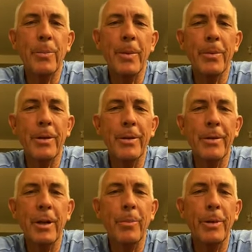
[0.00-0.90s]
member,
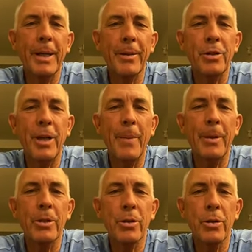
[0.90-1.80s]
now playing on the
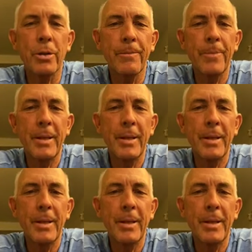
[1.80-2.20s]
Champions Tour.